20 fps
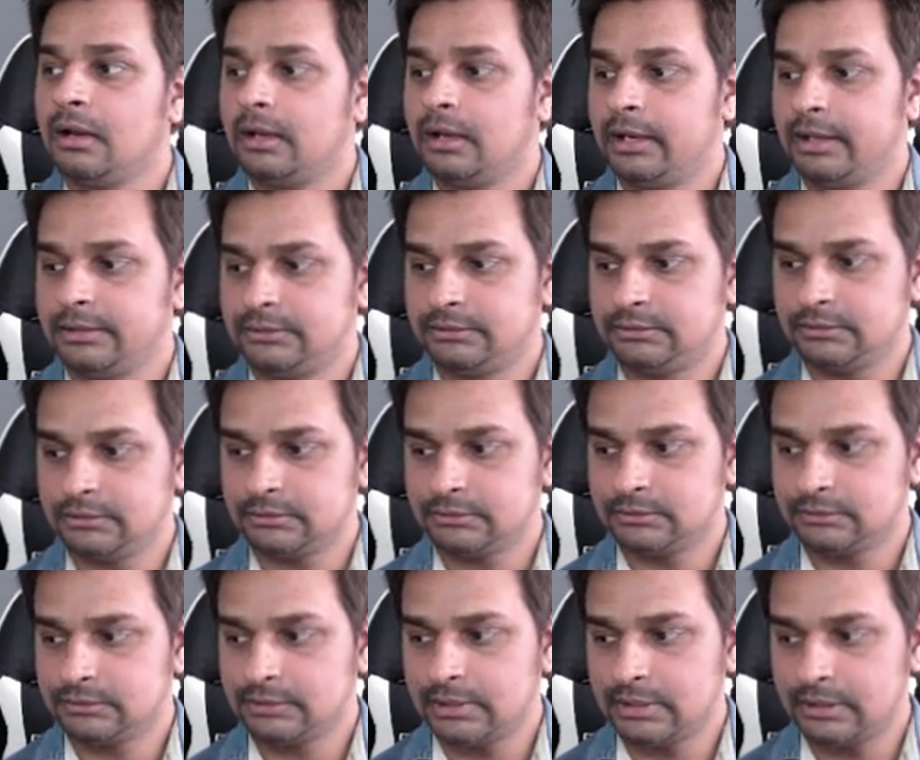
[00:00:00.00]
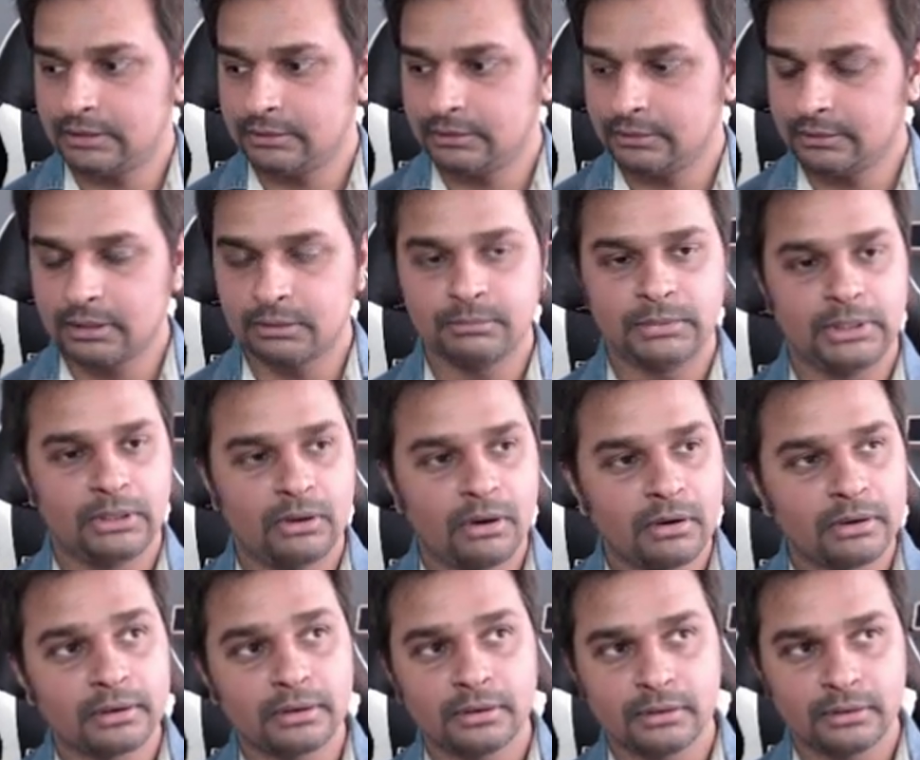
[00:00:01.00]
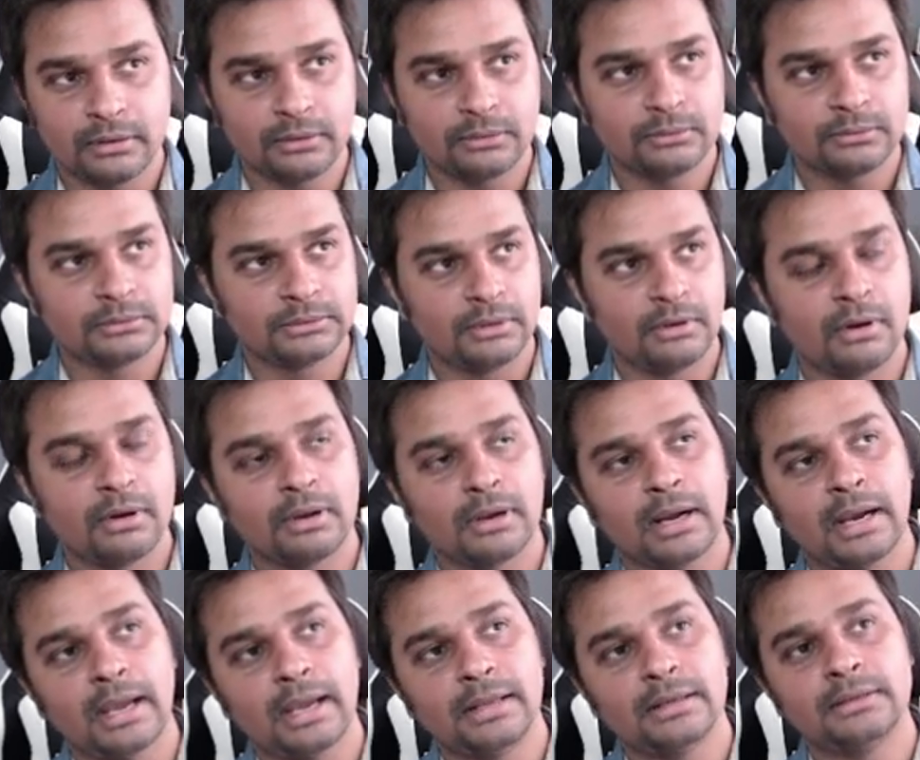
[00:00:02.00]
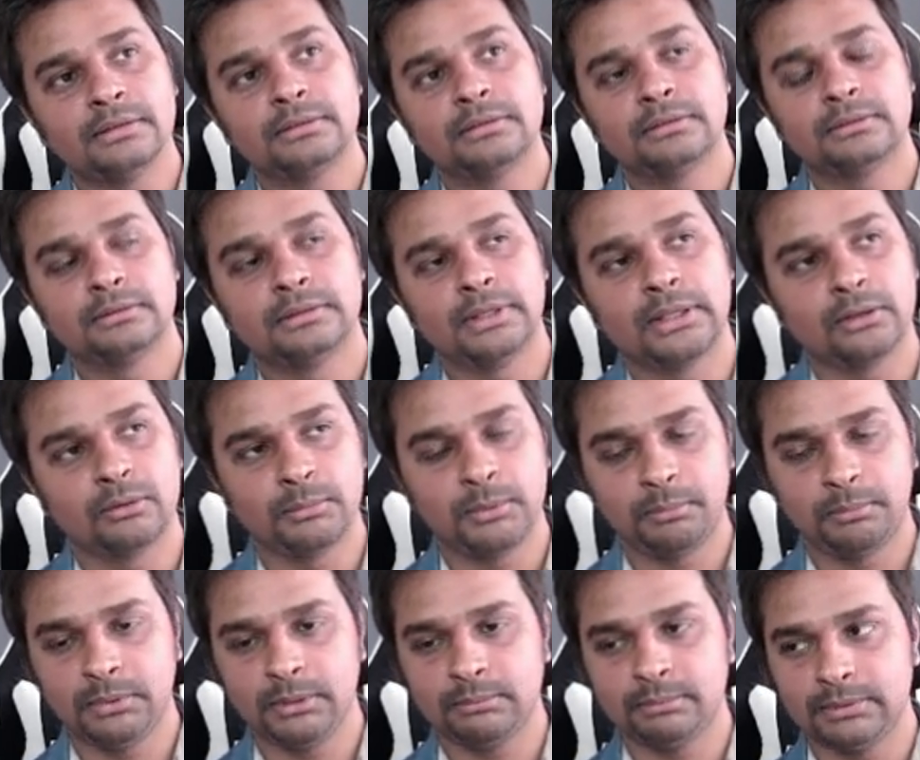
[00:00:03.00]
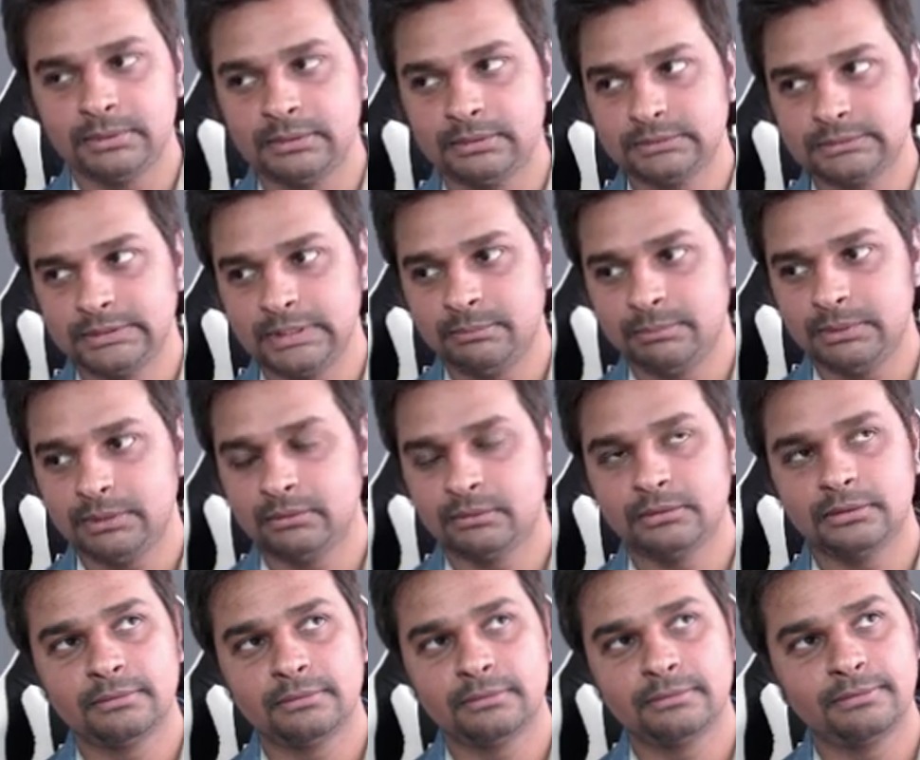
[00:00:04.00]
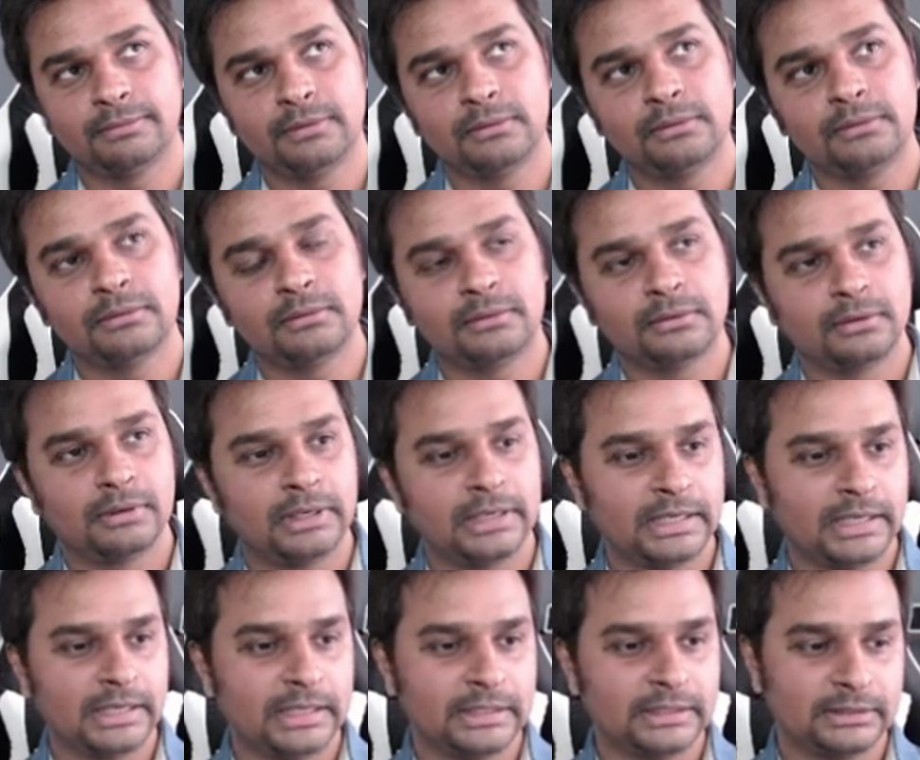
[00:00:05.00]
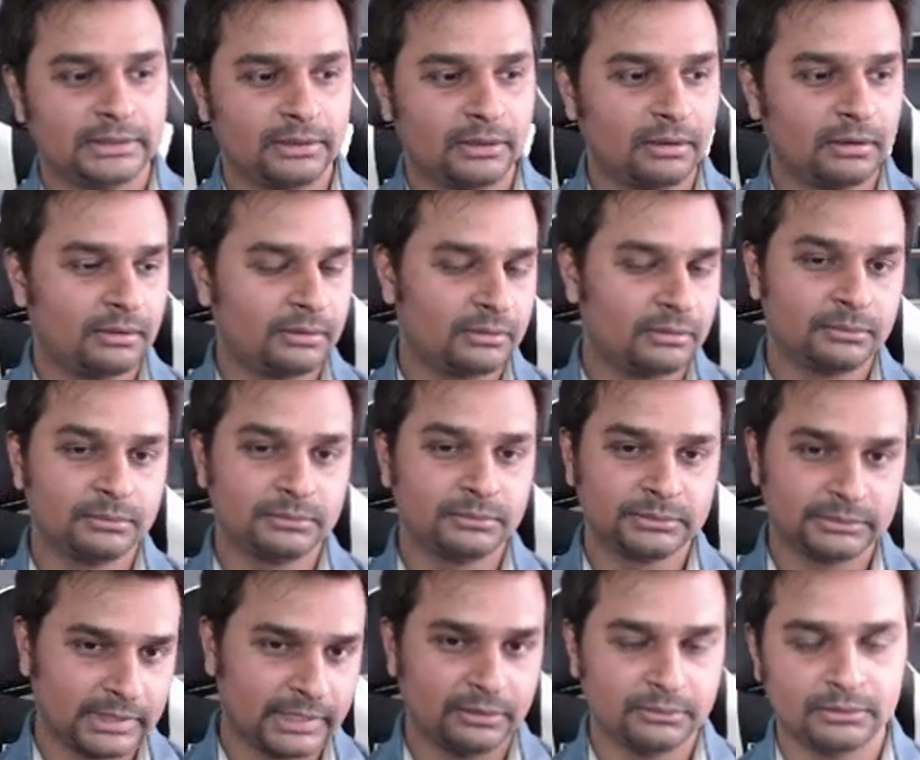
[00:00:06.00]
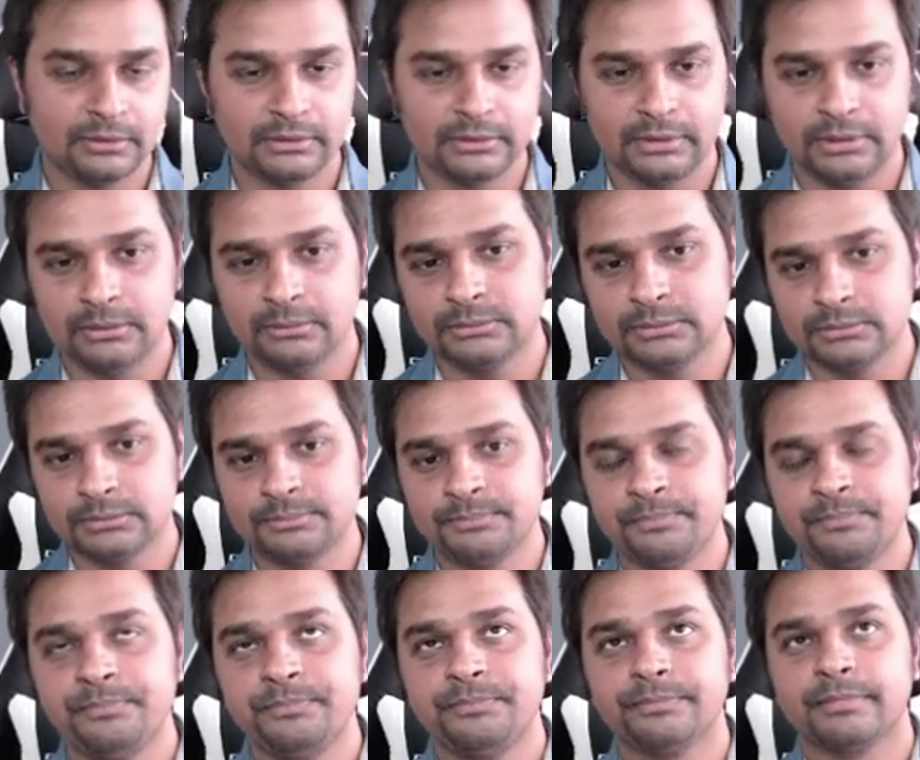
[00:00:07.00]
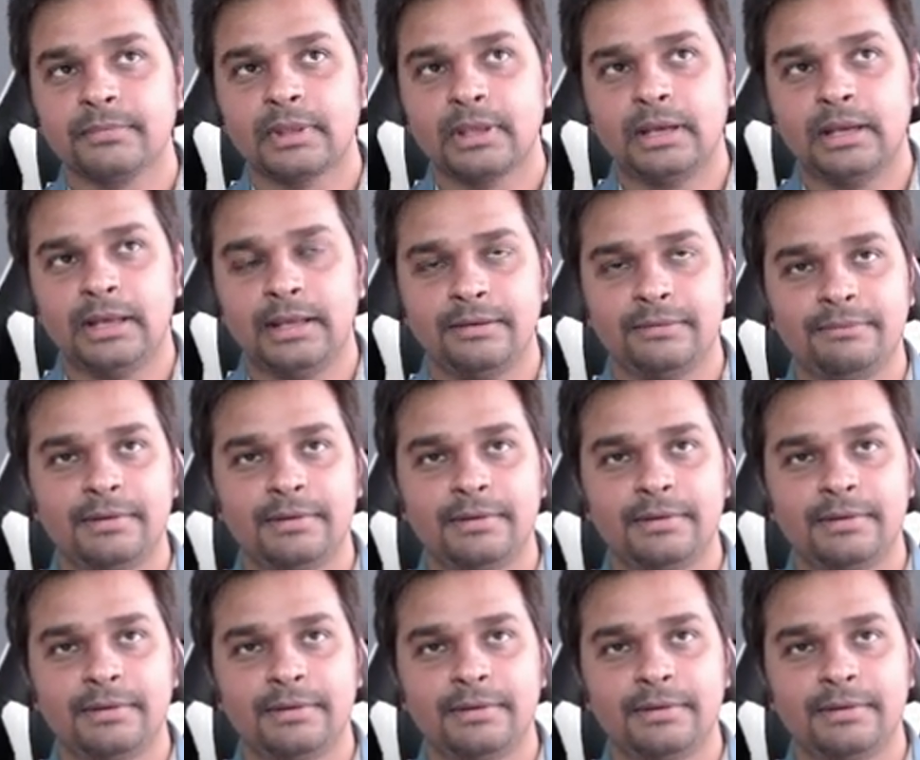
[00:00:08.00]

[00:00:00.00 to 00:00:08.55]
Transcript: It's just that there can be long queues, long lines. There could be people sleeping on the floor in the hall rooms, like you saw the news. And in